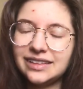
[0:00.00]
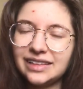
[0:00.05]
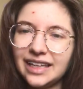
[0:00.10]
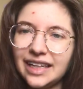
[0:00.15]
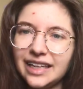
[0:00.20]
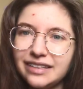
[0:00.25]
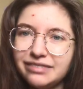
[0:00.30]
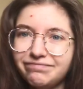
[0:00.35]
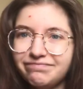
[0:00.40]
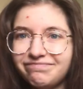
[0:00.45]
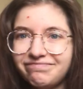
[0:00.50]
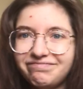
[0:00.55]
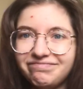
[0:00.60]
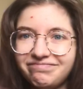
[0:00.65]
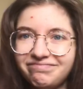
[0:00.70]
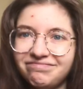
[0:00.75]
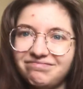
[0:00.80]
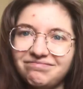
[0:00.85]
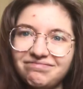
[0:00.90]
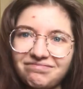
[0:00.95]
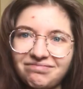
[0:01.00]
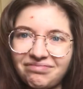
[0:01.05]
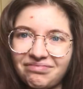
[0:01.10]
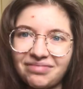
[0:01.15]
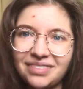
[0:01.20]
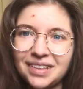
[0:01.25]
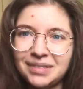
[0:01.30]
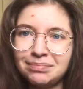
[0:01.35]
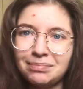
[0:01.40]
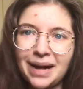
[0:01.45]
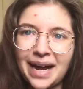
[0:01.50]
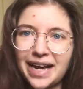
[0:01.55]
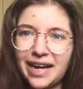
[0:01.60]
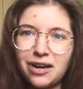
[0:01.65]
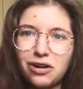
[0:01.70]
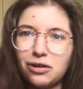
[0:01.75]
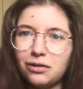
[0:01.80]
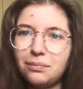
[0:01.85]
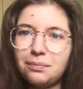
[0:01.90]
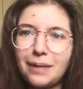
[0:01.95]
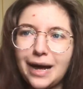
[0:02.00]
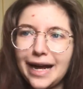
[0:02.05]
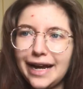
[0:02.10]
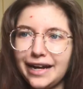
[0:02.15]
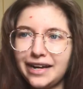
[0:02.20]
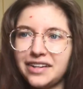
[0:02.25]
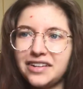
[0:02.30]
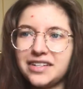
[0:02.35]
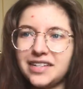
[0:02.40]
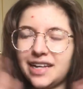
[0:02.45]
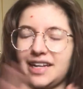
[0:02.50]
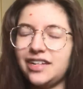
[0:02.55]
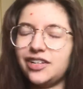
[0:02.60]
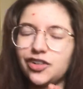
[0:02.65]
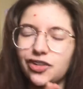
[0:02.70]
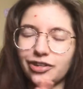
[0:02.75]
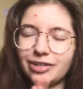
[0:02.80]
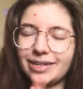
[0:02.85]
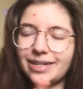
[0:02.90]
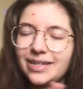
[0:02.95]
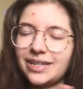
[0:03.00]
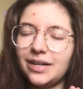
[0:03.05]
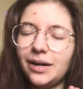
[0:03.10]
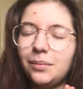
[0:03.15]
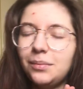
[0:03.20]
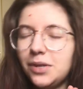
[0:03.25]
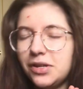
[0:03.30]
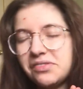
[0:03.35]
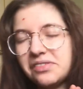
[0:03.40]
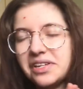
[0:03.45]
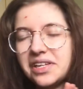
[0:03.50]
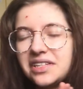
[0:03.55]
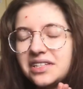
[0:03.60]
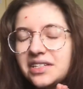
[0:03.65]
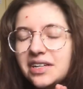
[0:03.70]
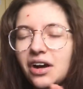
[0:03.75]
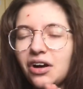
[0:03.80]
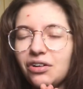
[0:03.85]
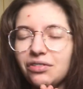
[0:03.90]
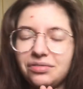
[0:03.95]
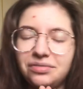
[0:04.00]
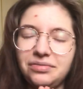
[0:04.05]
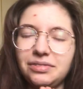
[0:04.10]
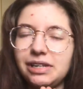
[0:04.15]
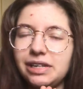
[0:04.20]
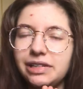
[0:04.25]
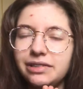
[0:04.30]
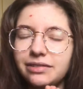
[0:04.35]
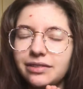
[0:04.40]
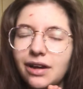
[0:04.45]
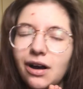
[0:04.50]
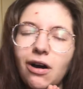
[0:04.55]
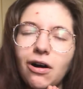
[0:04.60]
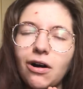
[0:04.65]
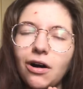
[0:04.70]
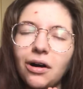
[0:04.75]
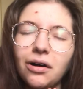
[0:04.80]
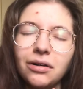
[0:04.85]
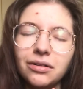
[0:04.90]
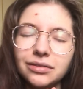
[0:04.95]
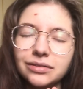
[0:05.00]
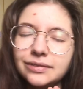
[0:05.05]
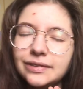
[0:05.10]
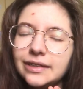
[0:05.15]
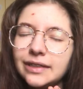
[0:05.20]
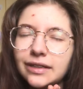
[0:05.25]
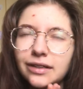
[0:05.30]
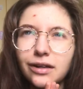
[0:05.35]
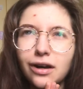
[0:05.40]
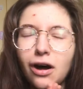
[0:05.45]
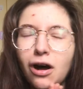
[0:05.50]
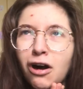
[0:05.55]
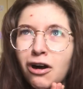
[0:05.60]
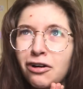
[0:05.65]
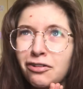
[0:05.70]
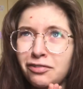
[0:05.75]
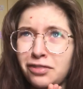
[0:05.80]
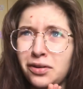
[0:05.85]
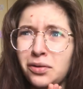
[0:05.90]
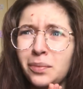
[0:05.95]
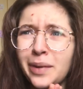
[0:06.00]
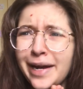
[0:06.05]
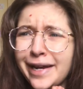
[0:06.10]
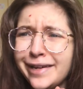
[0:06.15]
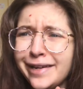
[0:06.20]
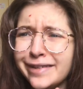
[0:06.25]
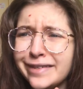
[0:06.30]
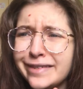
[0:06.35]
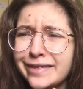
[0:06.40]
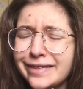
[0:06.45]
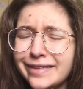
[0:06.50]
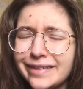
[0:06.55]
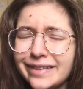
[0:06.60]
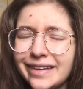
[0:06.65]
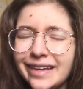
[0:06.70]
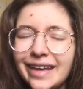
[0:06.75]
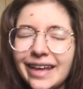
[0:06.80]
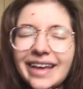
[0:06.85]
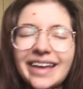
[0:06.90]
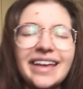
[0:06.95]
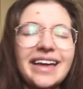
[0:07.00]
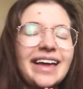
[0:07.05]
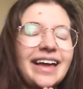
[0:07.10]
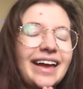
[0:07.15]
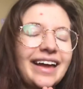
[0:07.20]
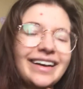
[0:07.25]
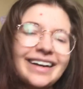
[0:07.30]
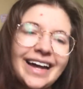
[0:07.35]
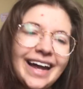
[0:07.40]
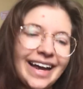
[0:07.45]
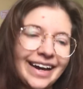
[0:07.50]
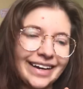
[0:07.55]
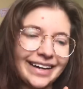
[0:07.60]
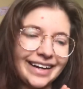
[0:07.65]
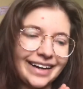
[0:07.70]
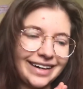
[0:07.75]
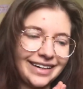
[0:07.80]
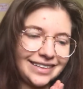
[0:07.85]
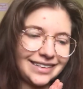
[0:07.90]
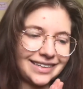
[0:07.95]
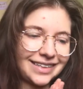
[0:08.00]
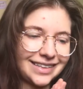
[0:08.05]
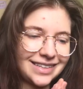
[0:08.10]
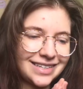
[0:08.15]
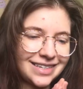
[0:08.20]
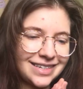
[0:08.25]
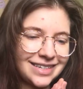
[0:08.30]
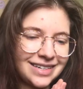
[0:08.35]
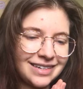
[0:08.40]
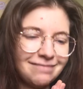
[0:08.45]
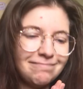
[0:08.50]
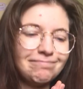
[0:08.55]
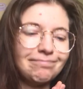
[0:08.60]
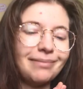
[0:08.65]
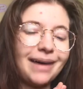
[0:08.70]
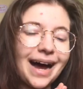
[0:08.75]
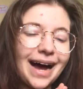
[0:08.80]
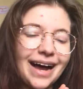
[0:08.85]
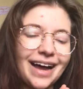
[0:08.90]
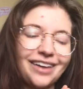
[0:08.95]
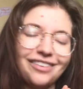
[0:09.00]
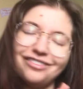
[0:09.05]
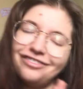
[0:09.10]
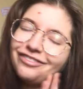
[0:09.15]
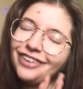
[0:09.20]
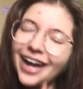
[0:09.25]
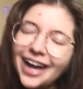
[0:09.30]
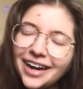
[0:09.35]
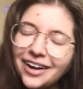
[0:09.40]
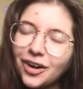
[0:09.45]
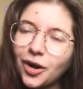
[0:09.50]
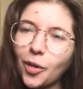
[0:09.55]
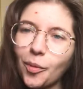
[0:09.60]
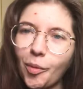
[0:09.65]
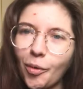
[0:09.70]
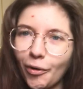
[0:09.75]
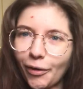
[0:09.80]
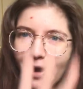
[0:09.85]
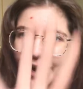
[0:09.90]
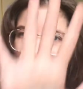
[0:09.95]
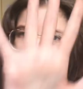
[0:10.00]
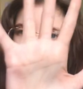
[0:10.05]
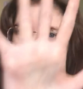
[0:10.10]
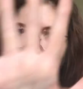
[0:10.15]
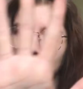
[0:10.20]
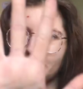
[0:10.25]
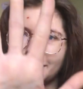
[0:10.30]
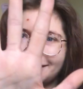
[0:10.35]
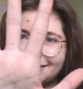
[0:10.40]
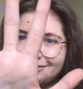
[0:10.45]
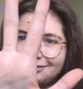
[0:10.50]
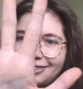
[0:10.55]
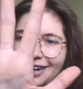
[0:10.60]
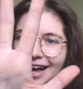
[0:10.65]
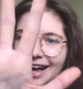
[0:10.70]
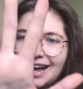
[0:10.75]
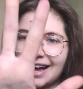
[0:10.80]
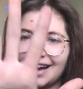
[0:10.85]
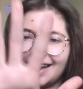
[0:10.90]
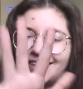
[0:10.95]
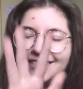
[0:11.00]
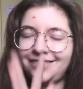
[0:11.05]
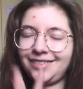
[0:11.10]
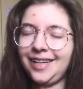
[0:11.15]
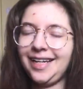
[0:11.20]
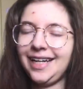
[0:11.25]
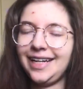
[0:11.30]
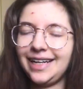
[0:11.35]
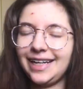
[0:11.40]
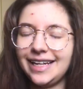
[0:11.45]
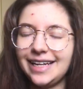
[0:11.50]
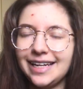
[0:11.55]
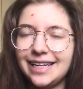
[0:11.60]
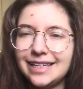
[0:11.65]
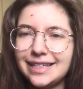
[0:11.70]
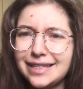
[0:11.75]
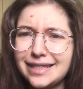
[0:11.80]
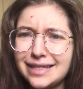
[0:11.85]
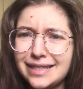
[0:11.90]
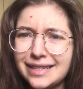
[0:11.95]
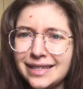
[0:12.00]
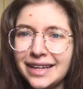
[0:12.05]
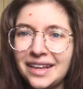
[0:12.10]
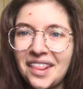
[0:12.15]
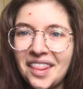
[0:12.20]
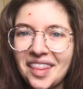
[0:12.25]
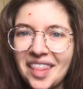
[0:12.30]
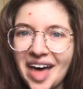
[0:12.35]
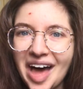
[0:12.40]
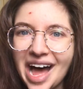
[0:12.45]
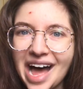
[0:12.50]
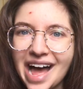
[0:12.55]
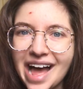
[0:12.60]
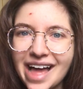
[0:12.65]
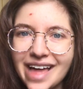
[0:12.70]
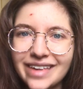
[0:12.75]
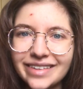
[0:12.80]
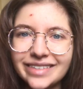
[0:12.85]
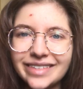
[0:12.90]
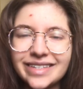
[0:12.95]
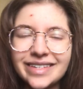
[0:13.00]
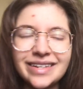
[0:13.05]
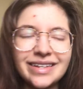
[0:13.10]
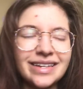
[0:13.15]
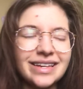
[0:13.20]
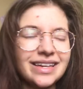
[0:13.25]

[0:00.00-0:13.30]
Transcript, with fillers: it, my own mind can just amuse itself in all, all of the ways. And my final point, point five, is that